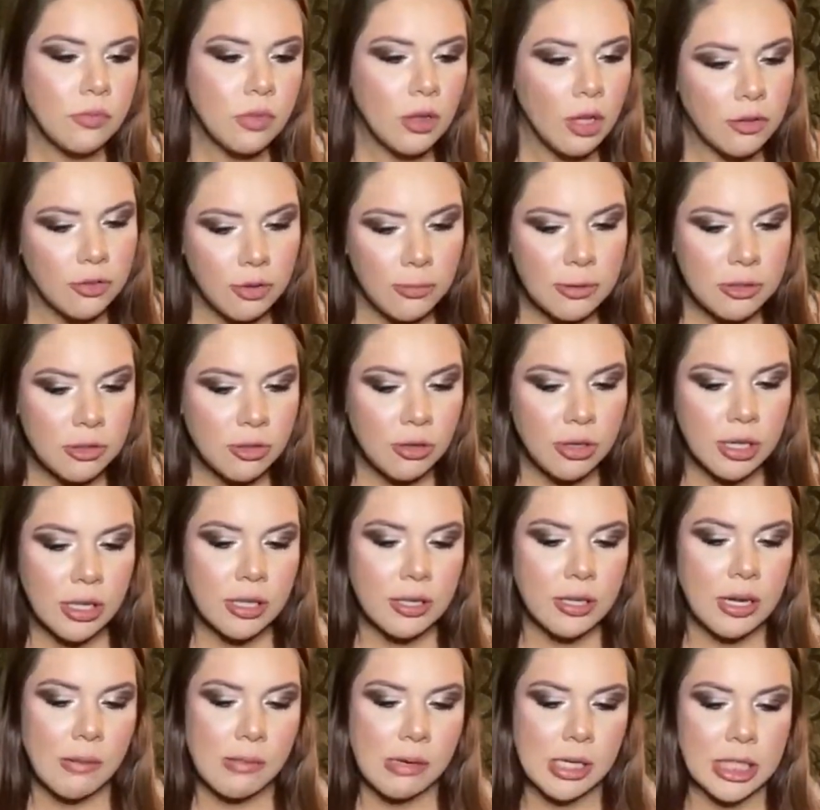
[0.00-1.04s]
So majority of
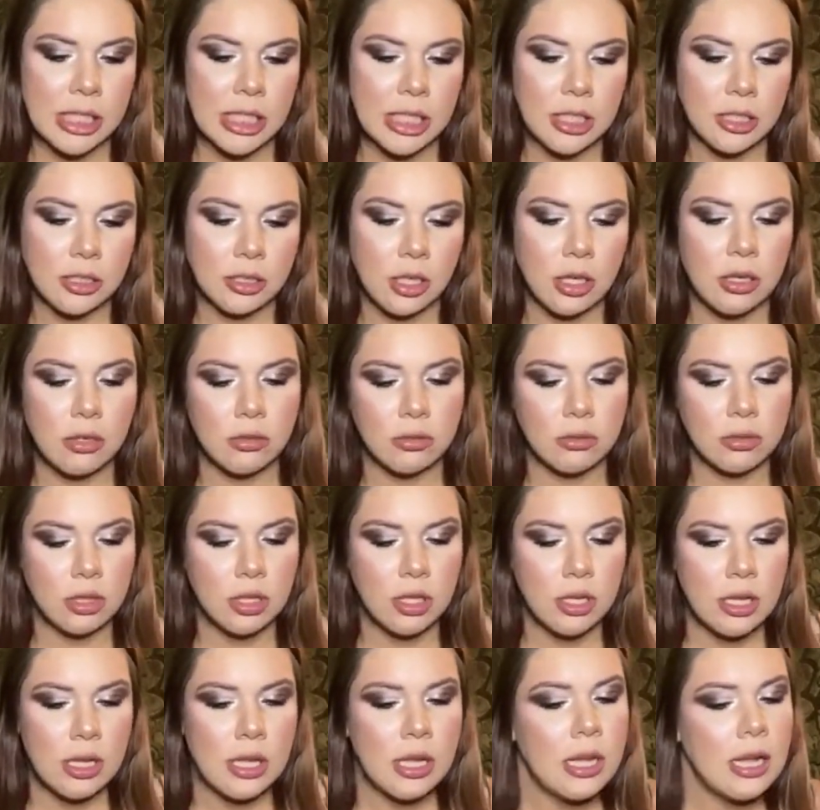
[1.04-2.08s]
the time I'd eat alone.
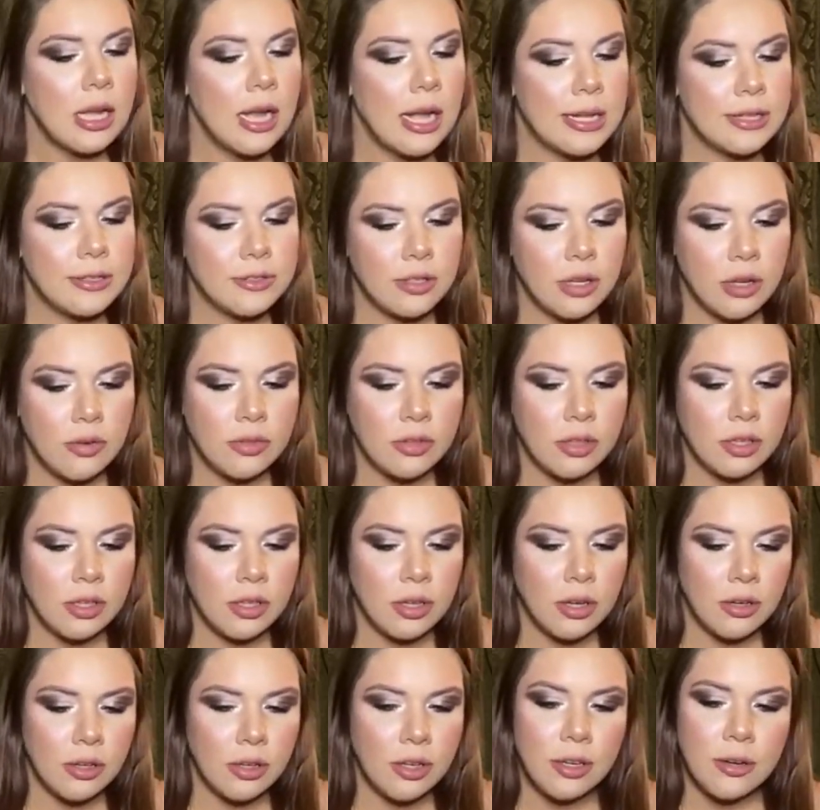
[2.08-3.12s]
And so I was like,
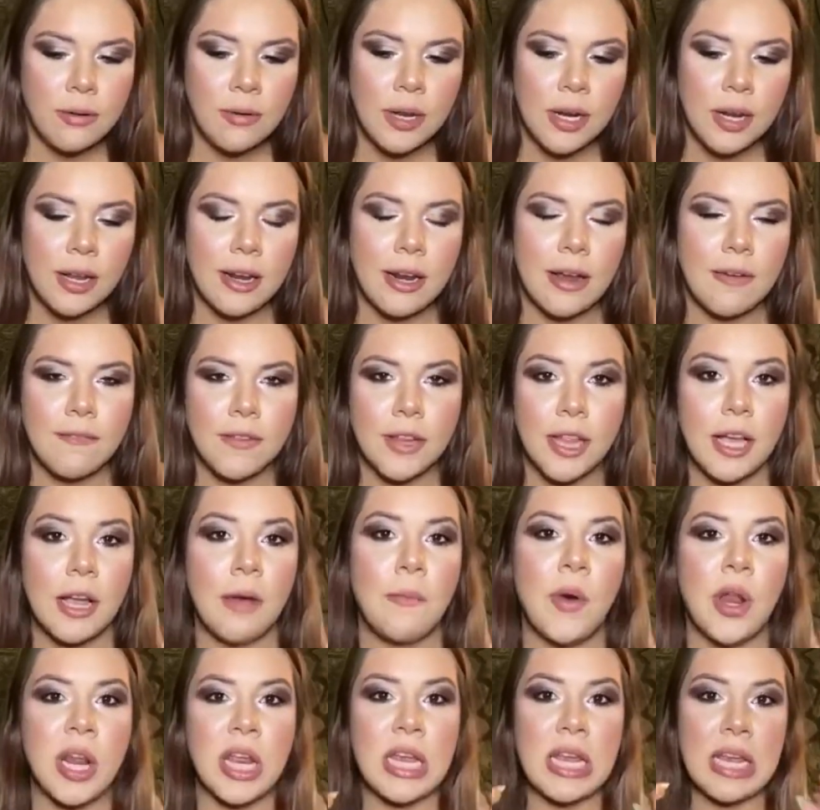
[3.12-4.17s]
you know what, like I feel like I
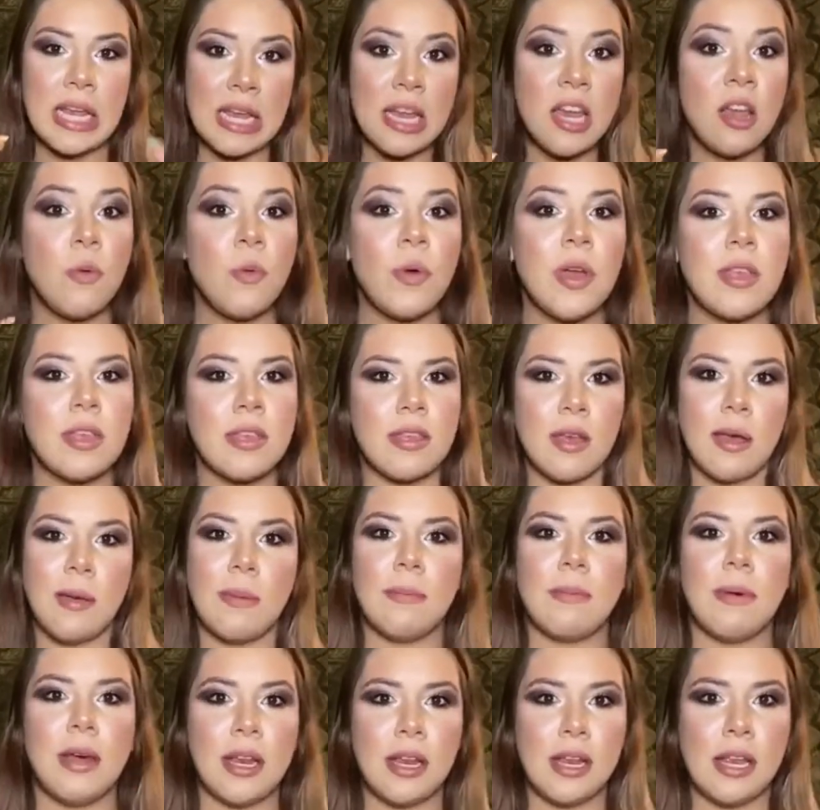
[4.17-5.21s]
want to eat with
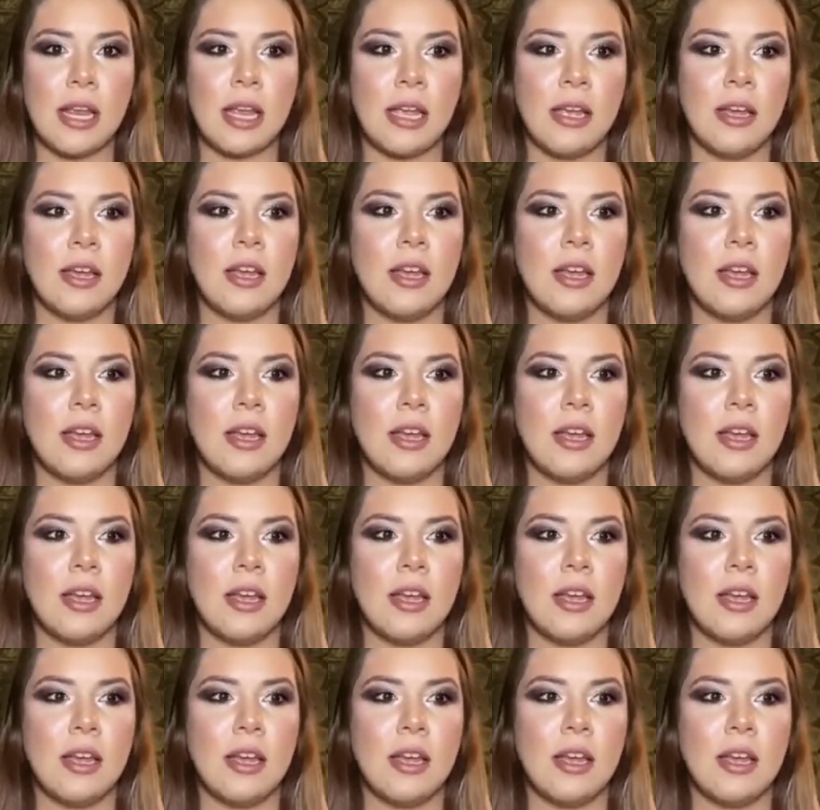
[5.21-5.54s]
somebody.